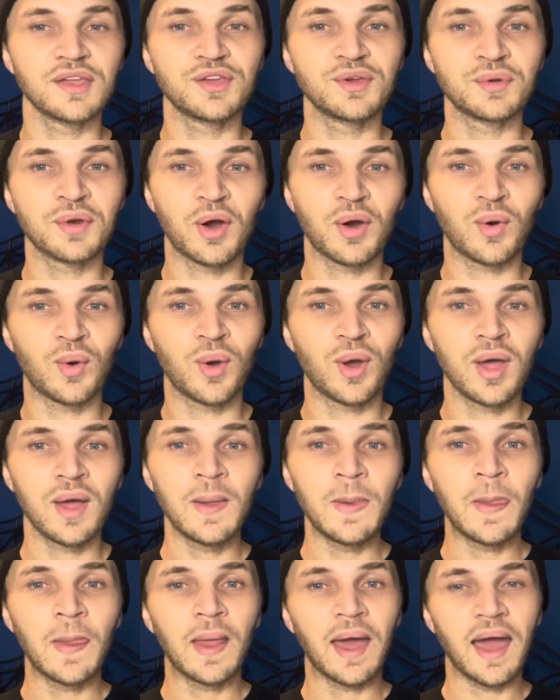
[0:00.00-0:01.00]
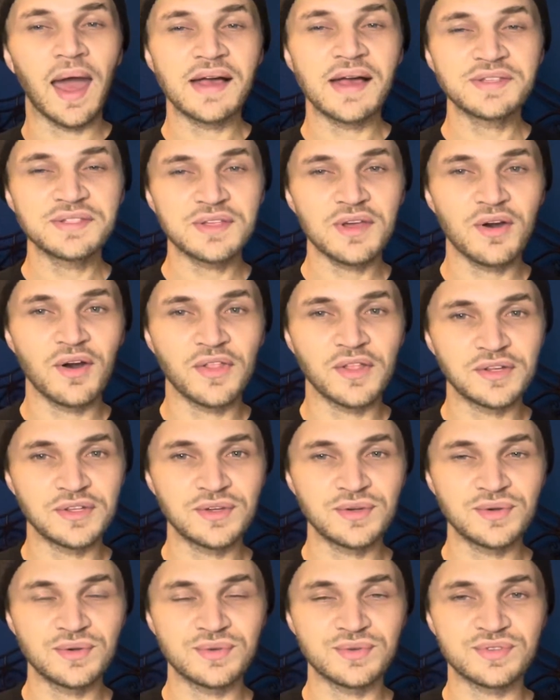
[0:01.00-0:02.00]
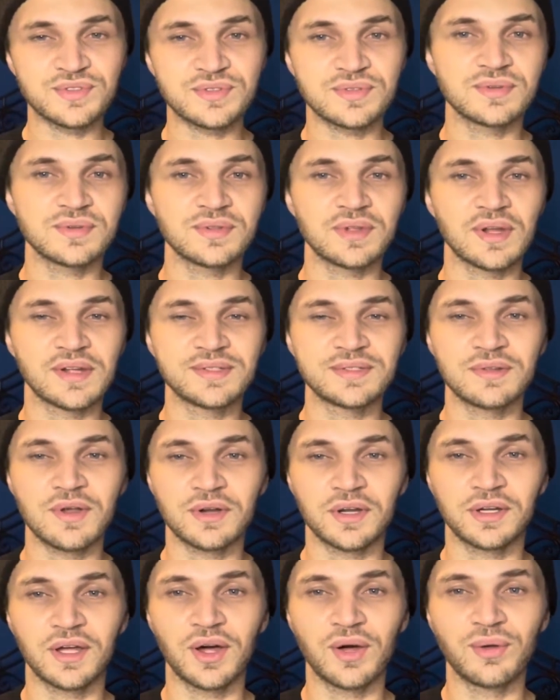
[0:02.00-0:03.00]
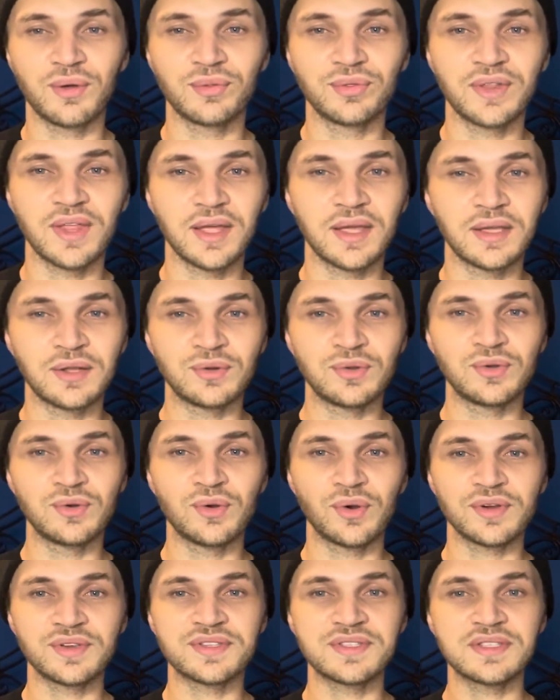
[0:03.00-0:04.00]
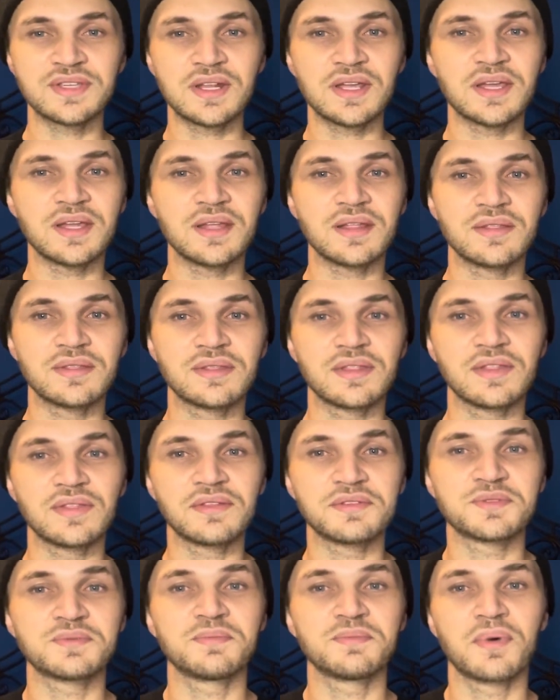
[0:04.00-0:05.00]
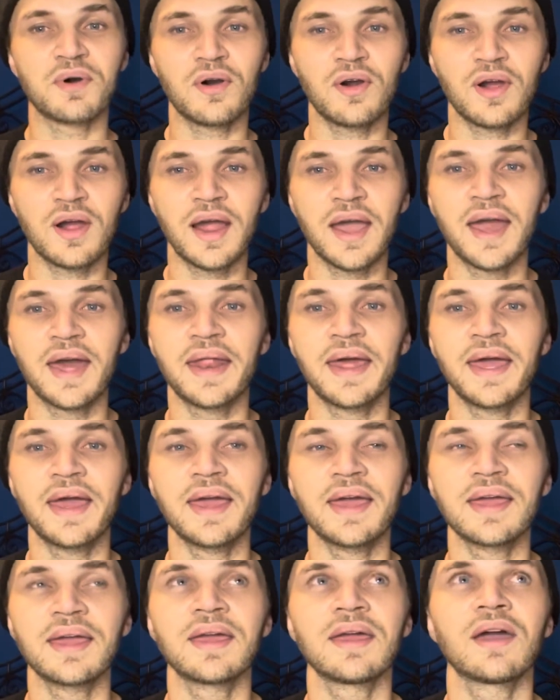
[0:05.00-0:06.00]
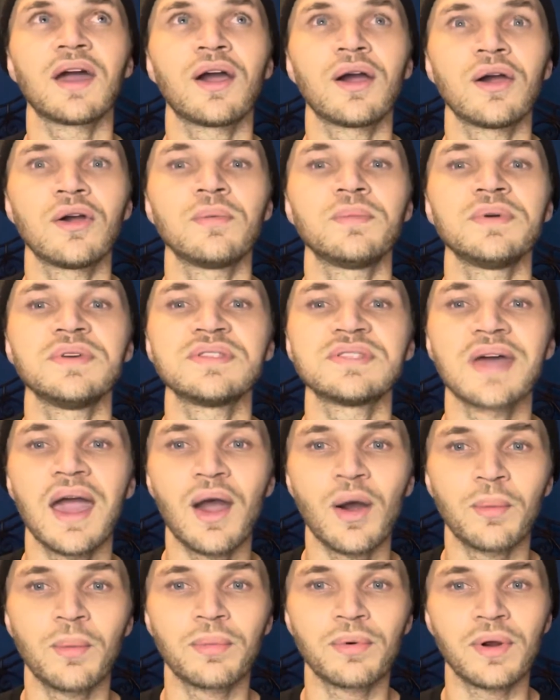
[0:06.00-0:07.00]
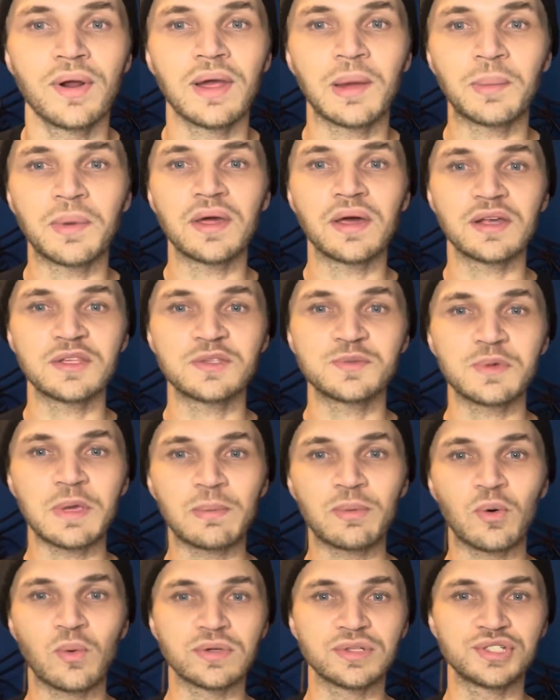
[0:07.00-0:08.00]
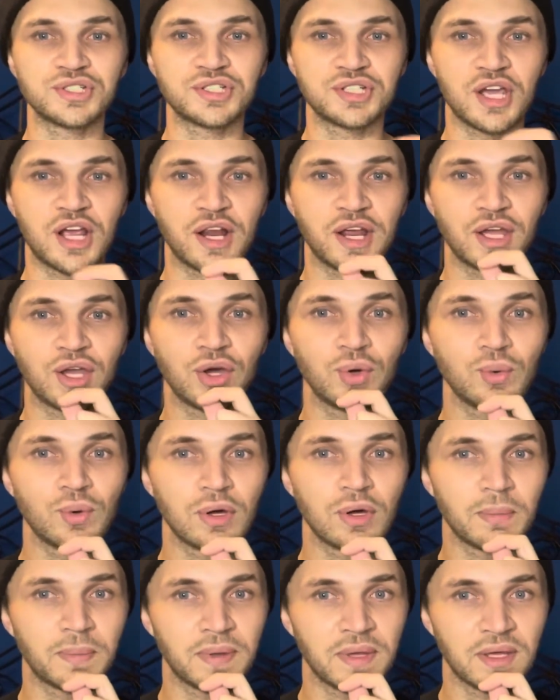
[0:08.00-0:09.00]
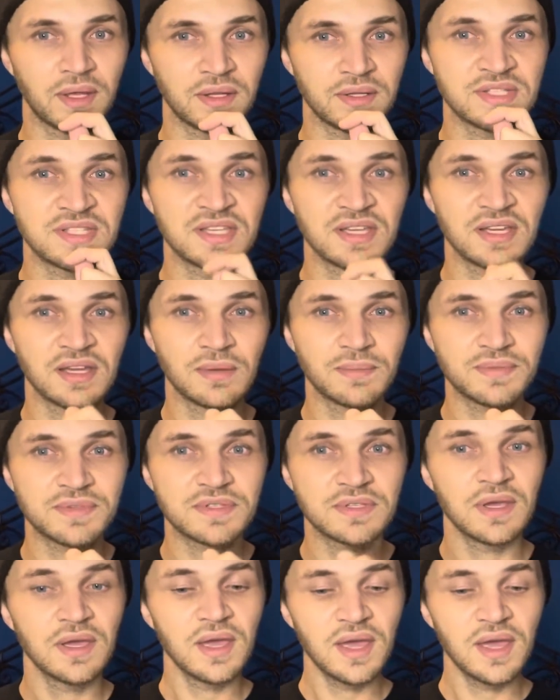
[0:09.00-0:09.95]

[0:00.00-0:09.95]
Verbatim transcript: you know, I saw on the news not too long ago that in New York City that this bar had a herpes outbreak because people were sharing hookah pin tips.